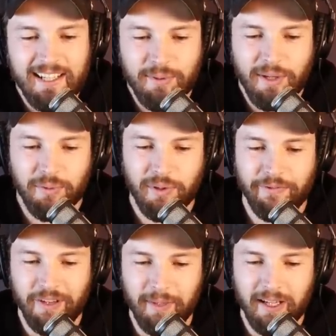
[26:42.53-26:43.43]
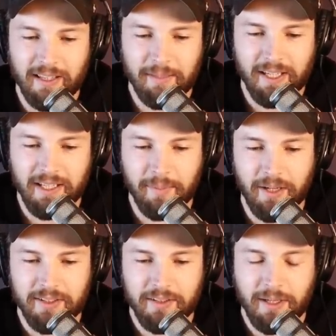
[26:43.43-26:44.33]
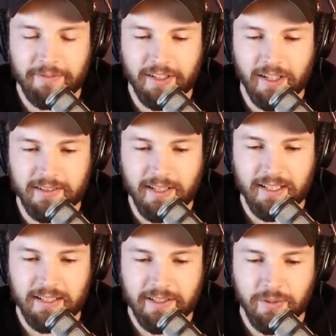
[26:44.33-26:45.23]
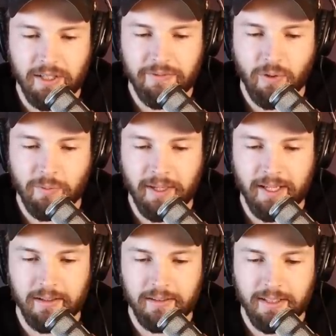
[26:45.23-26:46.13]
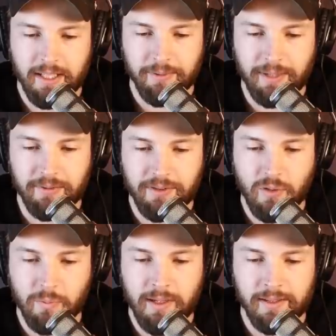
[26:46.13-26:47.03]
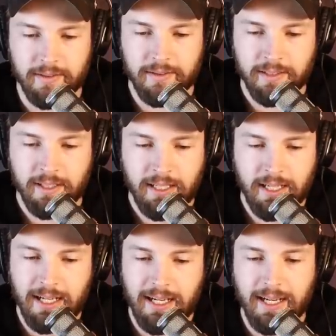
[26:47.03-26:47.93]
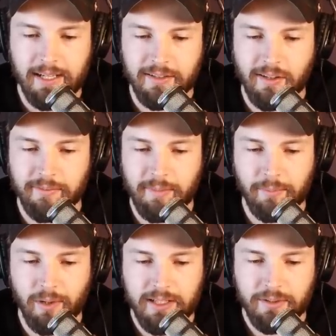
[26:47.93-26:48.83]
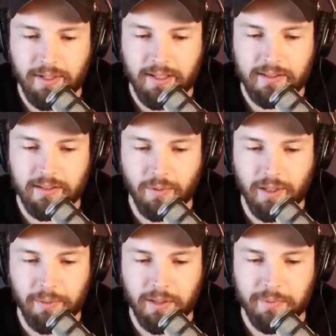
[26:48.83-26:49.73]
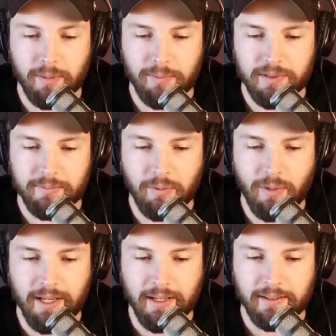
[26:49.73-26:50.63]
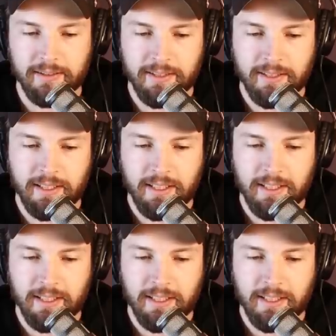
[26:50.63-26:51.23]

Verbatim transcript: I, twenty-three female, am getting married to my fiancé, twenty-four male, in around two months. I asked all of my bridesmaids to wear light purple to my wedding.